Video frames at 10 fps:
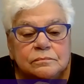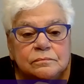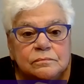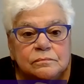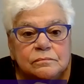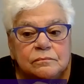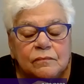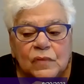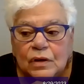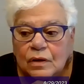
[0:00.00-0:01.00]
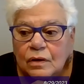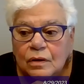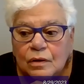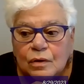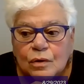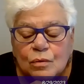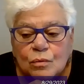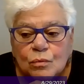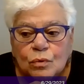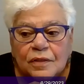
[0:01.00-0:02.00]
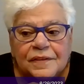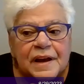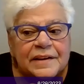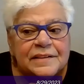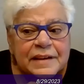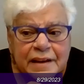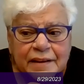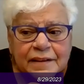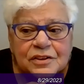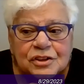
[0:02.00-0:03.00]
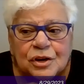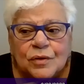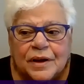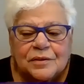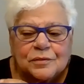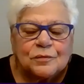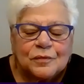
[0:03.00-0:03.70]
Um, well, the idea, you know,